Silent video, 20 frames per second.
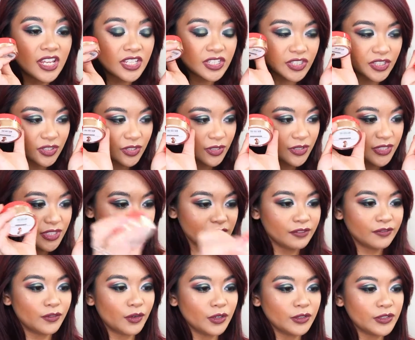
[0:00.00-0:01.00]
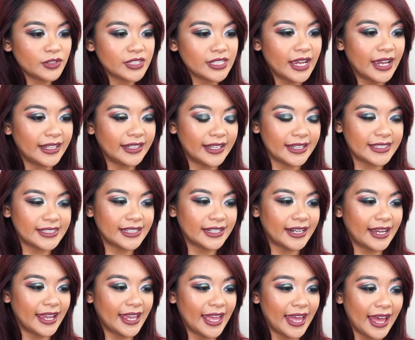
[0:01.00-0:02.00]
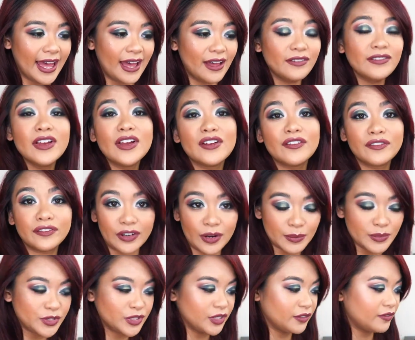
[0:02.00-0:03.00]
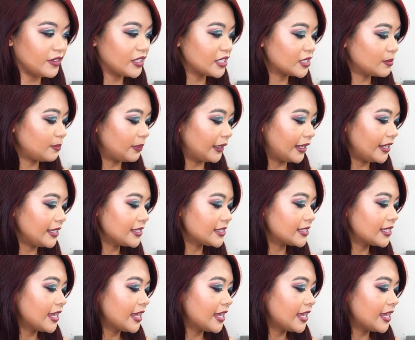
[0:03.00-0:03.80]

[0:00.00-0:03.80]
So those are the 4 loose highlights that I have from Juvia's Place.